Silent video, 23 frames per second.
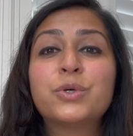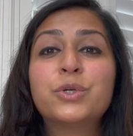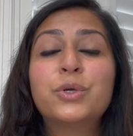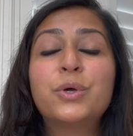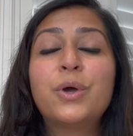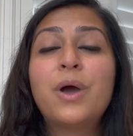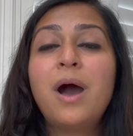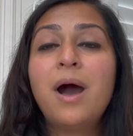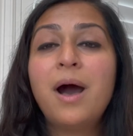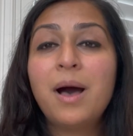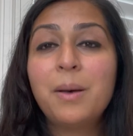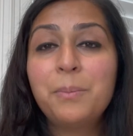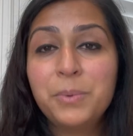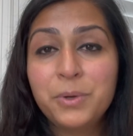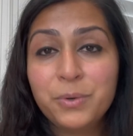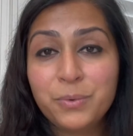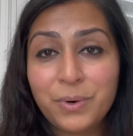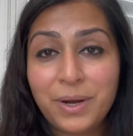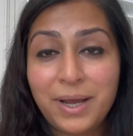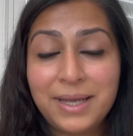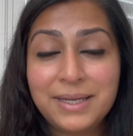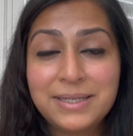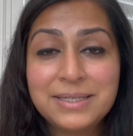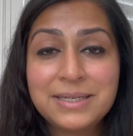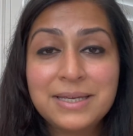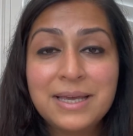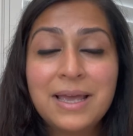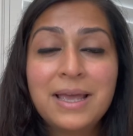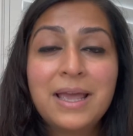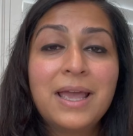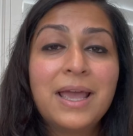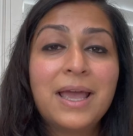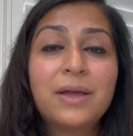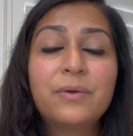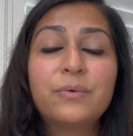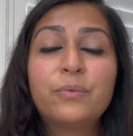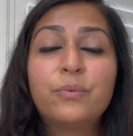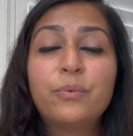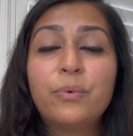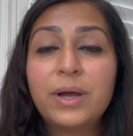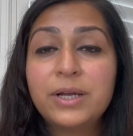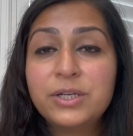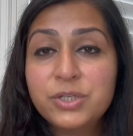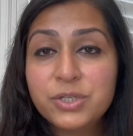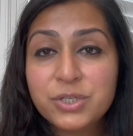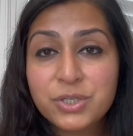you copyright,
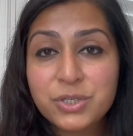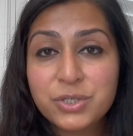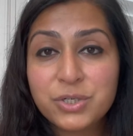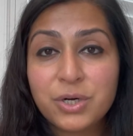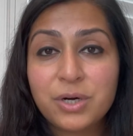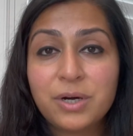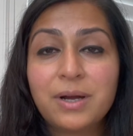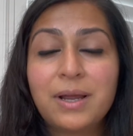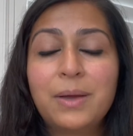register.